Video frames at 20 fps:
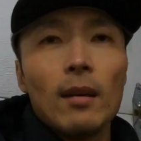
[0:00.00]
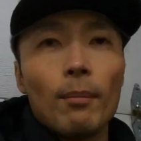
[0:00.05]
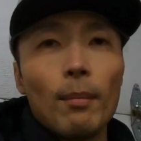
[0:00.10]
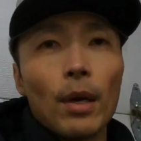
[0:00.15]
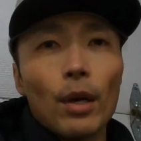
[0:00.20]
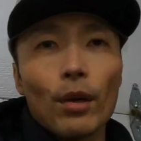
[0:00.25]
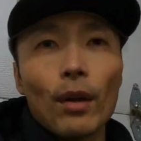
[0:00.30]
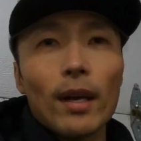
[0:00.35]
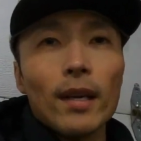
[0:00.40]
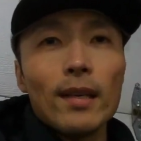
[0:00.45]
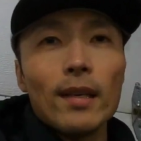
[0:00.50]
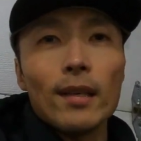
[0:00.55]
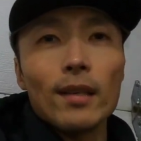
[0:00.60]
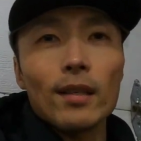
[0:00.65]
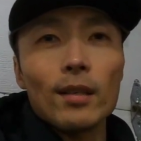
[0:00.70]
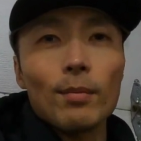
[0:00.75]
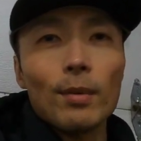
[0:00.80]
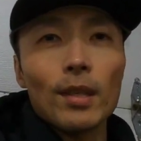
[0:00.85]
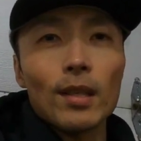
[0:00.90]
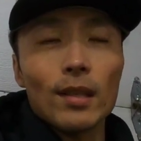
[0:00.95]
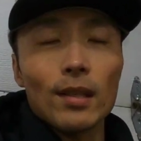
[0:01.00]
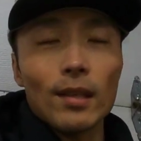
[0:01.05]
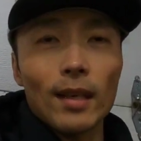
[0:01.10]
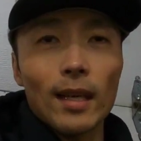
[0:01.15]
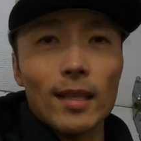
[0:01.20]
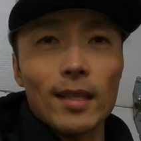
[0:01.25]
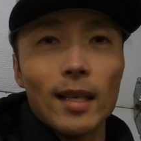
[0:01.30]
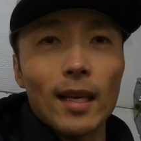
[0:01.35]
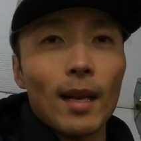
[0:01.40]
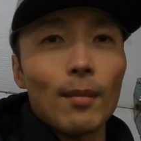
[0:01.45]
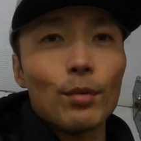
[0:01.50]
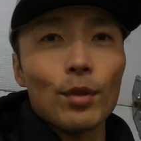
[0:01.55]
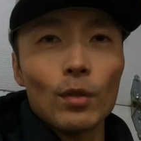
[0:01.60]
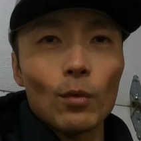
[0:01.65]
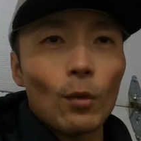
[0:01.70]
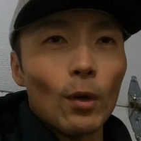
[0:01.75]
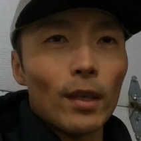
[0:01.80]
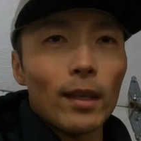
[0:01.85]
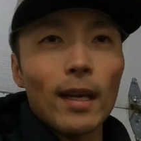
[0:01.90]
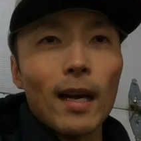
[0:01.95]
better ideas because, like I said, I'm
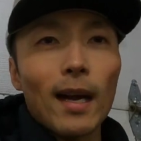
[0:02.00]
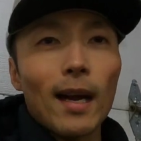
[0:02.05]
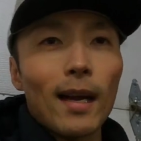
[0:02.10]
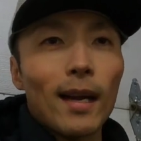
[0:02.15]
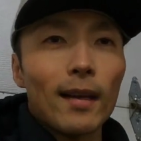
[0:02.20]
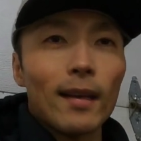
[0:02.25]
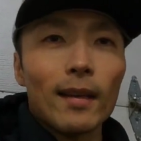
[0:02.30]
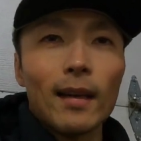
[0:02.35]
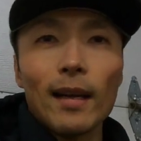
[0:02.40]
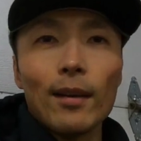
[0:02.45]
just one guy.